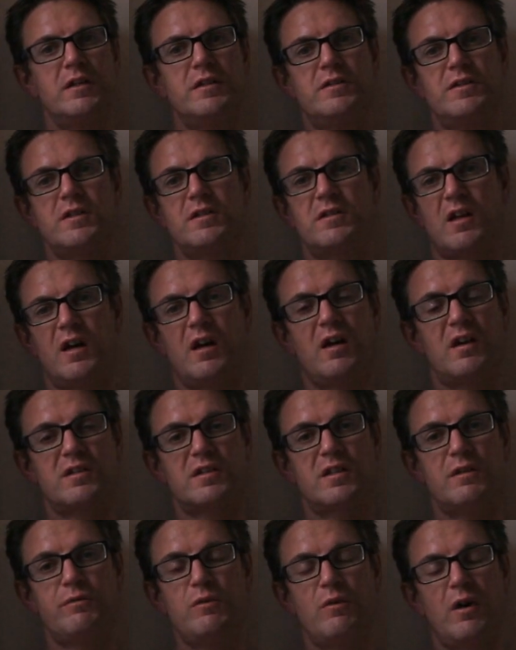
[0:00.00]
just
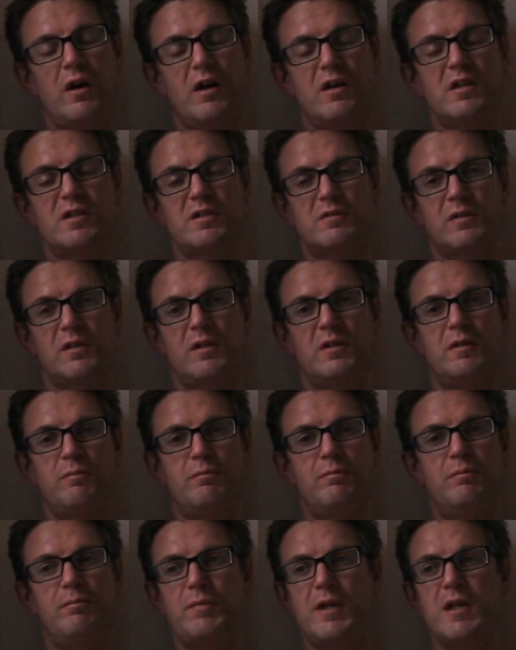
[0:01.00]
ask. If you ask,
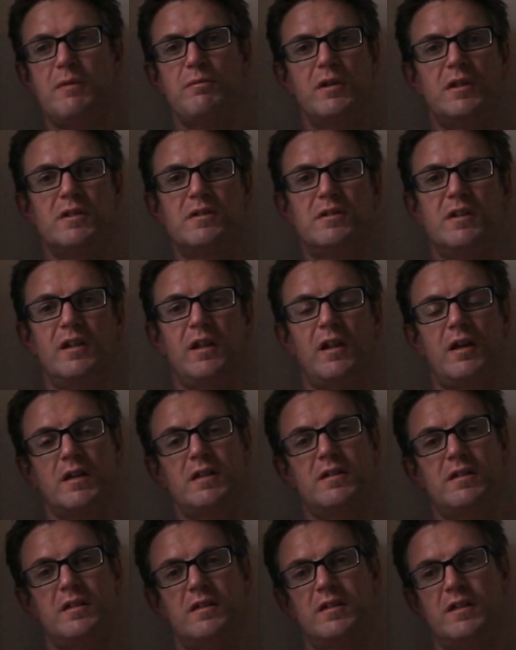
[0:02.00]
and people are
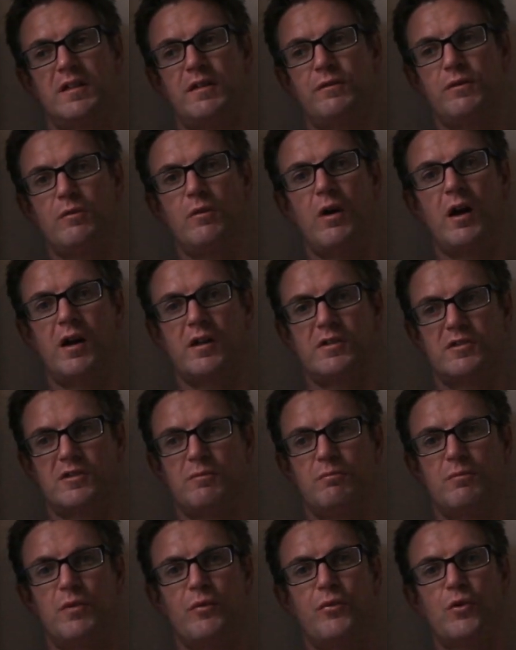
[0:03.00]
delighted if you ask
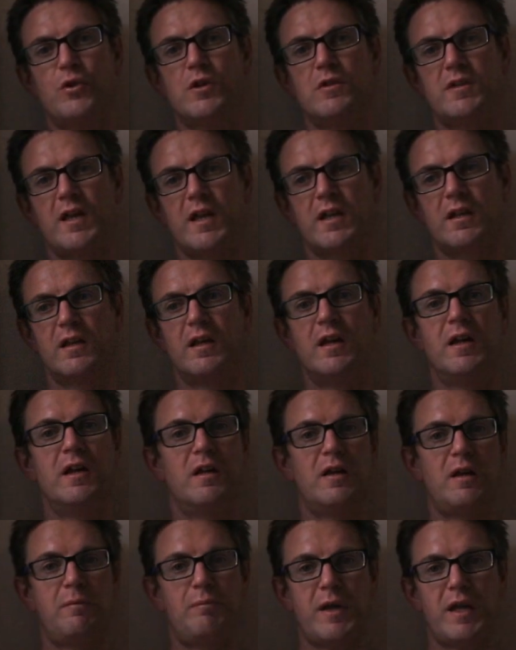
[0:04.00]
them before you take
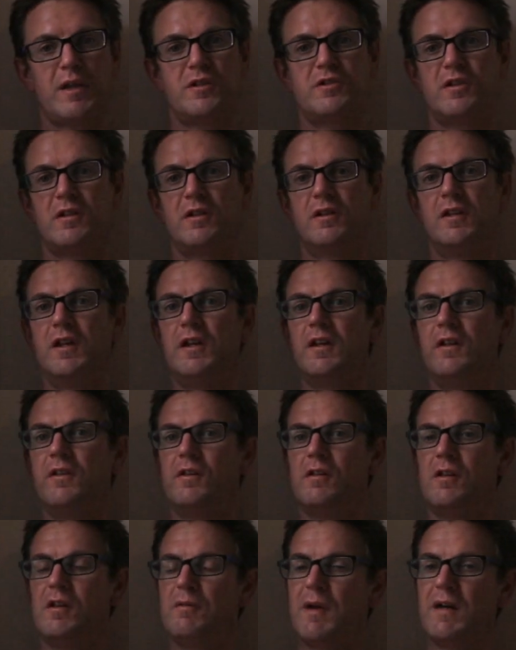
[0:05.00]
a picture.
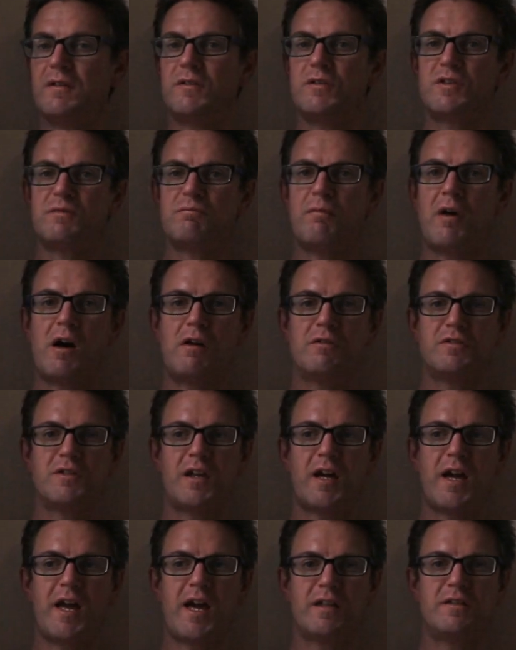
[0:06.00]
The amount of smiles
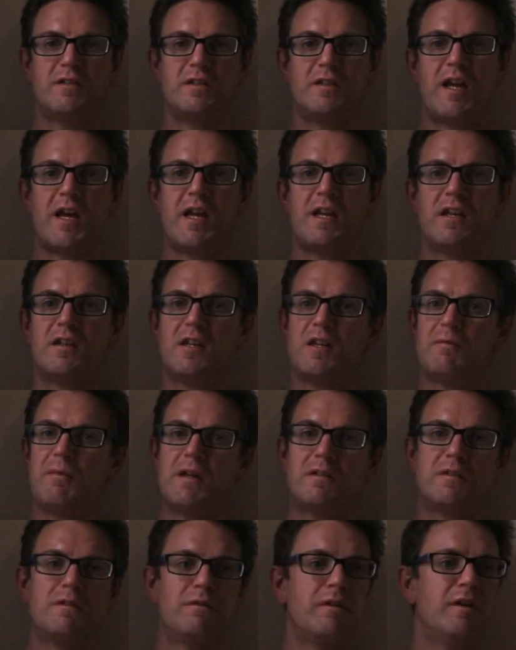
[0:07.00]
that I had today and the
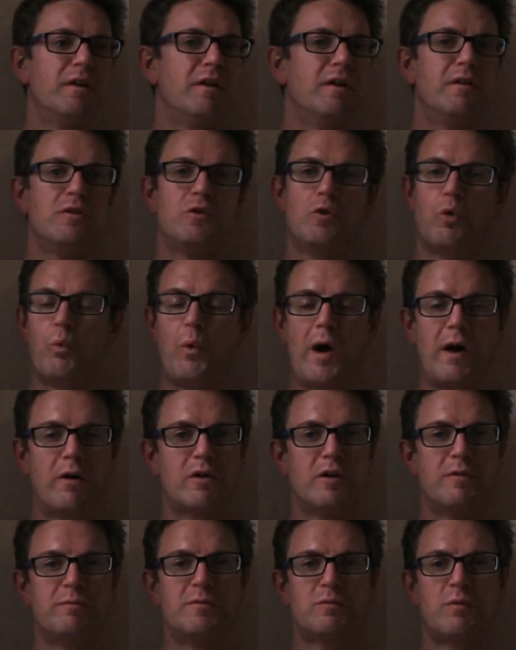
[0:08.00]
amount of your
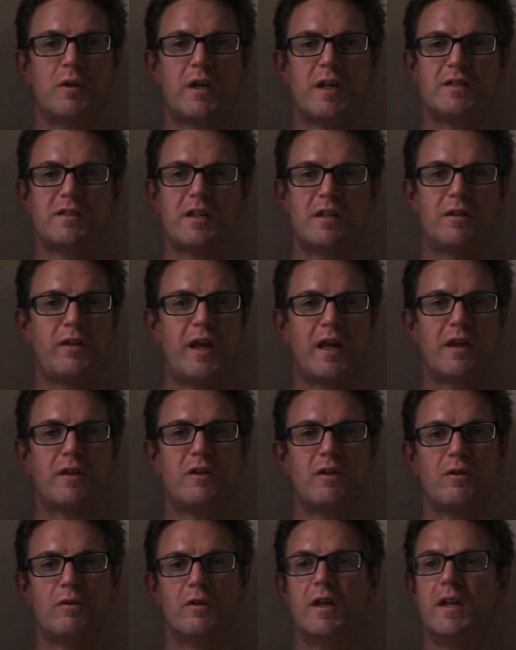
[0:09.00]
welcomes when I said
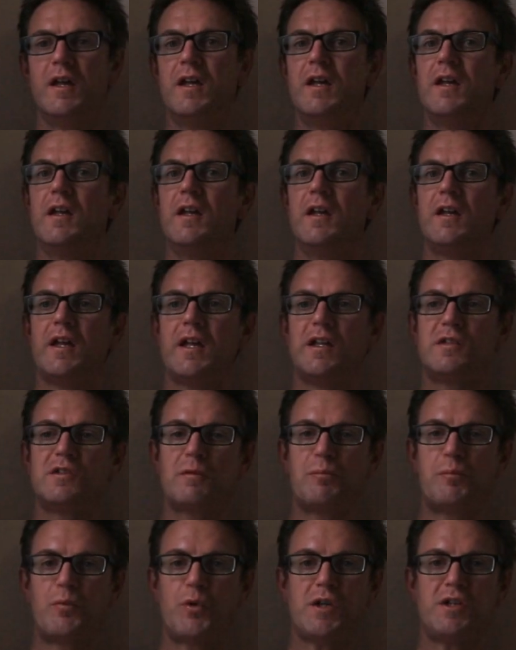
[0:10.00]
thank you,
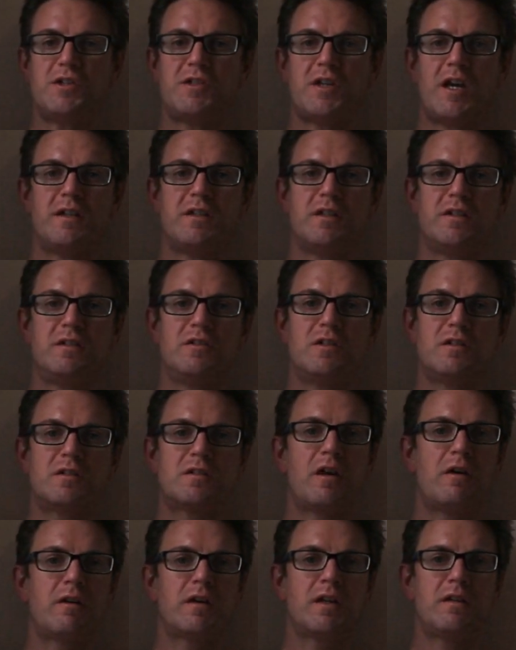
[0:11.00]
it's appreciated.
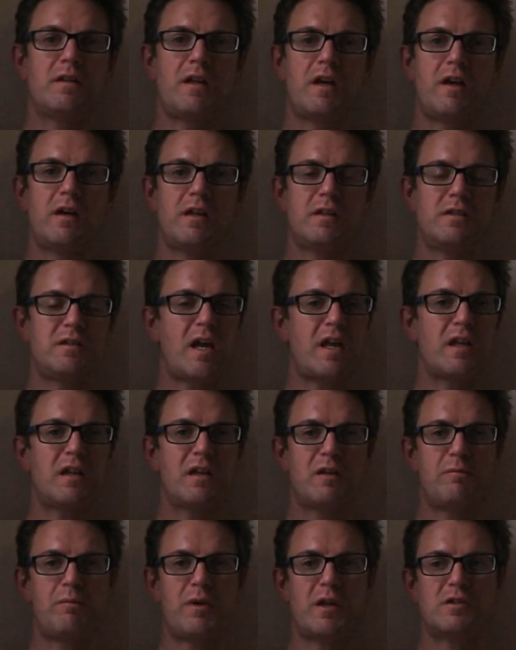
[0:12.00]
Just going in there and
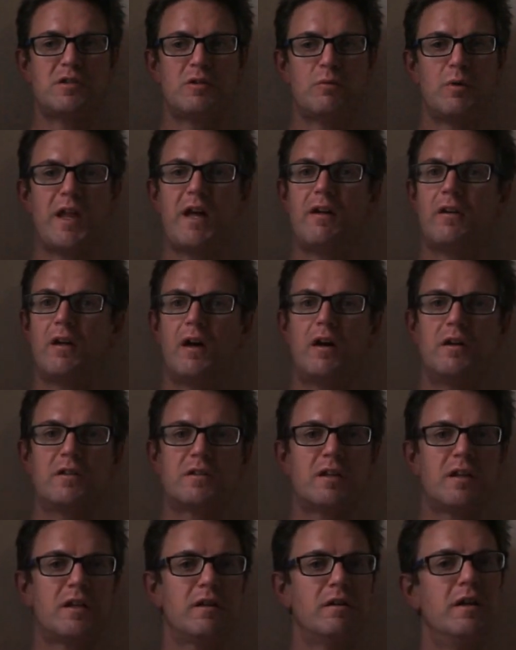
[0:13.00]
taking a picture without
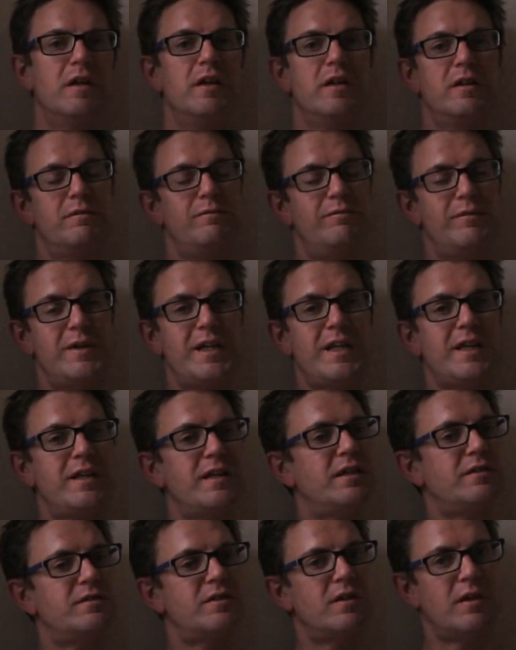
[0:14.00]
asking,
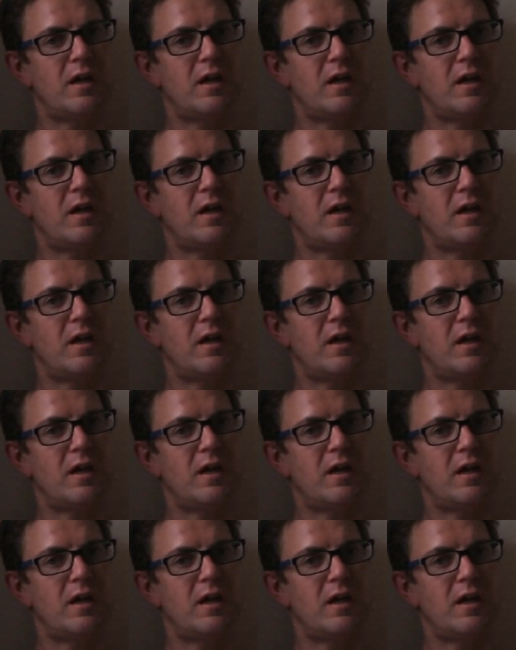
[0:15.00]
really, it's a